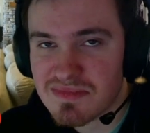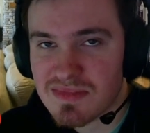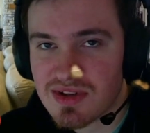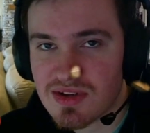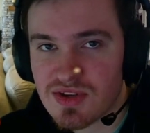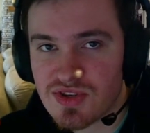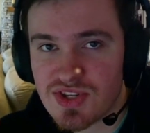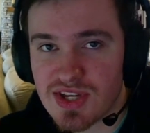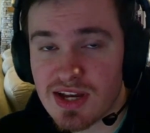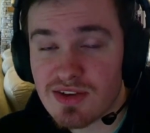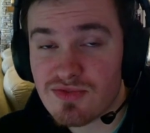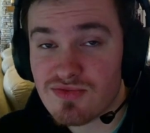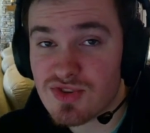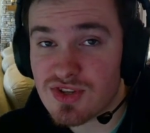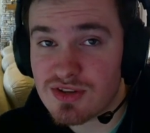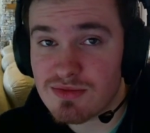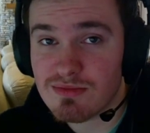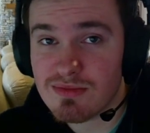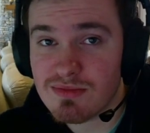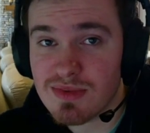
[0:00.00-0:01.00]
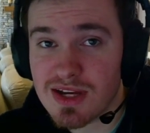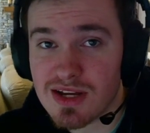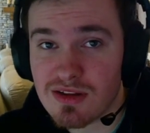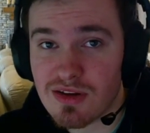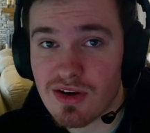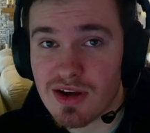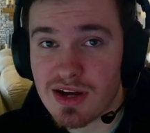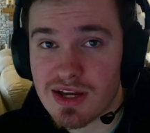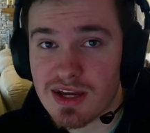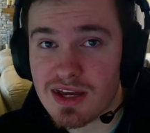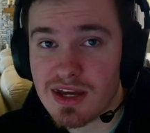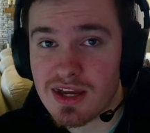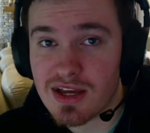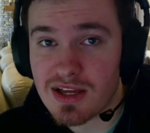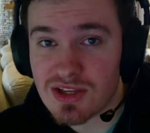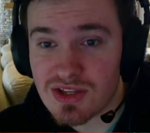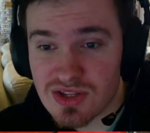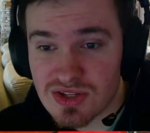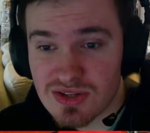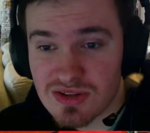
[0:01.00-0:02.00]
Sounds to me like
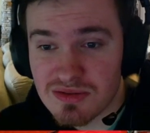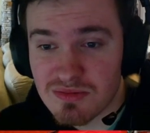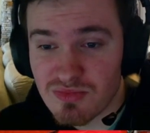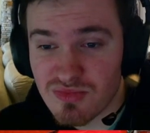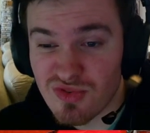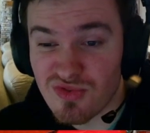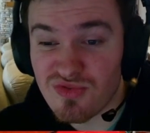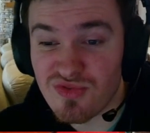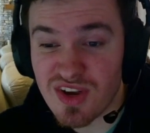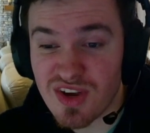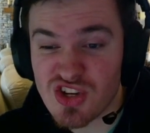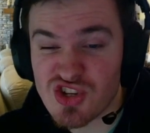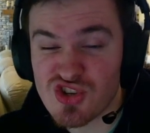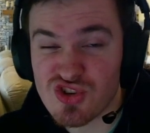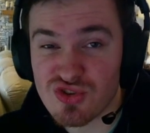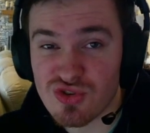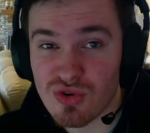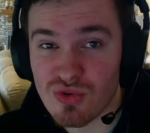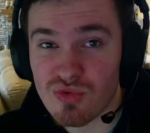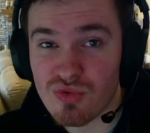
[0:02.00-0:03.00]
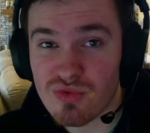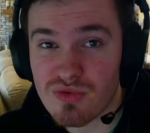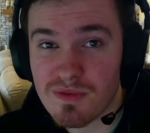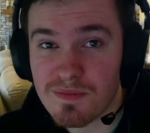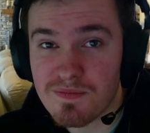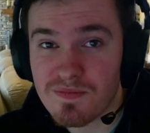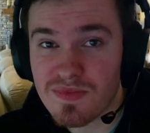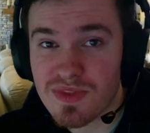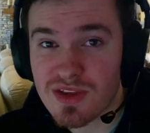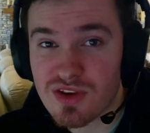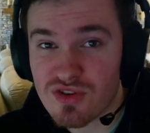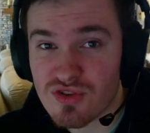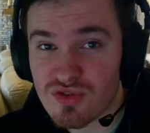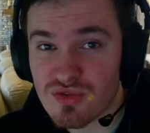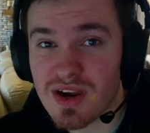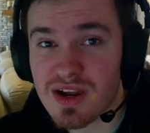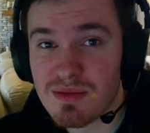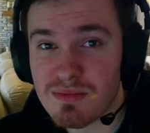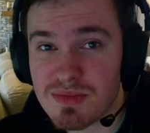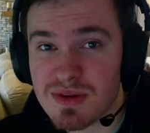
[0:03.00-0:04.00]
it's professional,
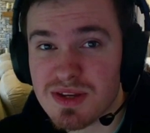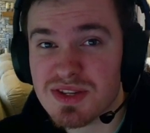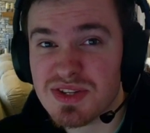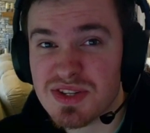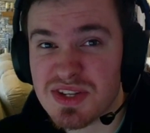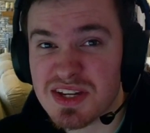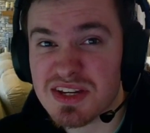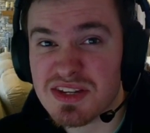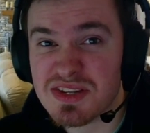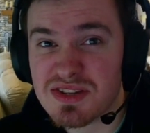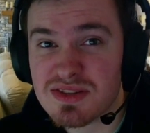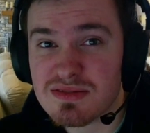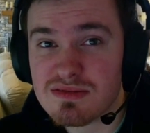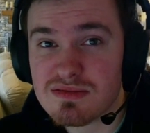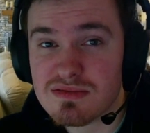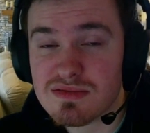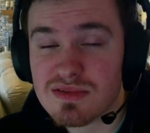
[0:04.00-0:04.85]
great business.